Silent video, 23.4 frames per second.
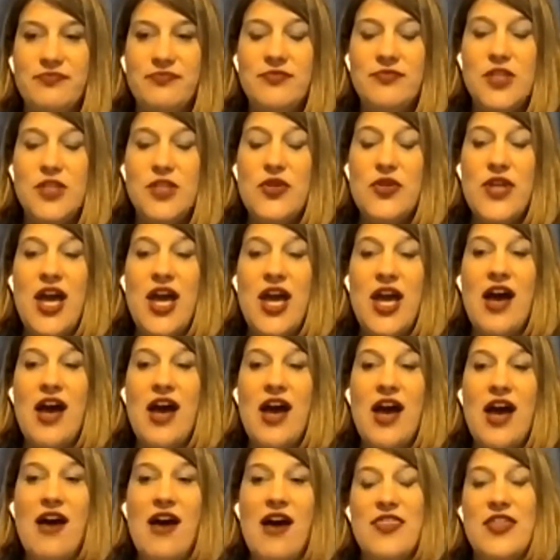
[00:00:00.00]
You could have
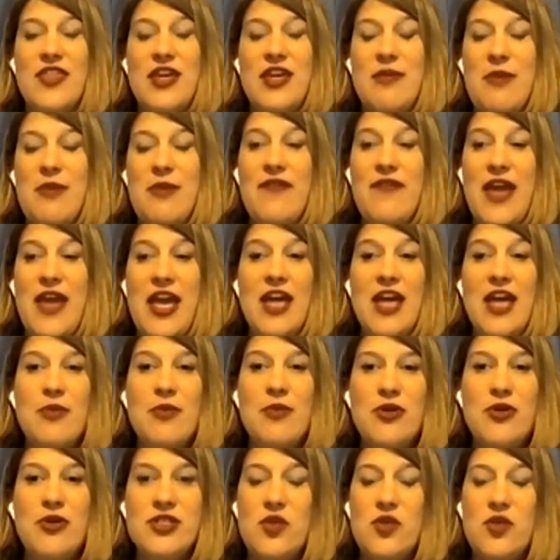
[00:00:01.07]
a theme of
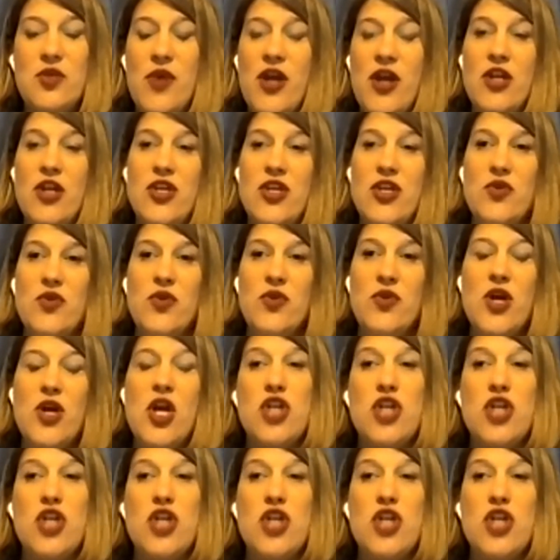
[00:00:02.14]
animals where you